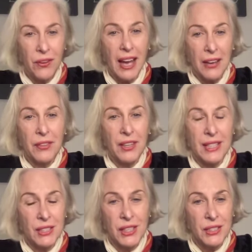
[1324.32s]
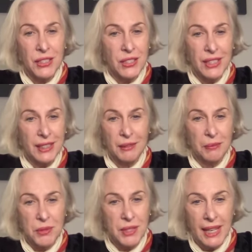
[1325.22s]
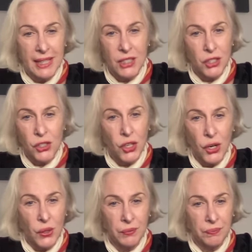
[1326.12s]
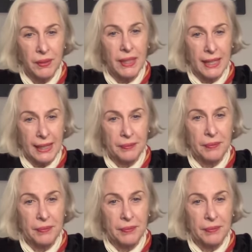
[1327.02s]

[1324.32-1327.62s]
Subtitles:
Five years and still selling strong. Yeah.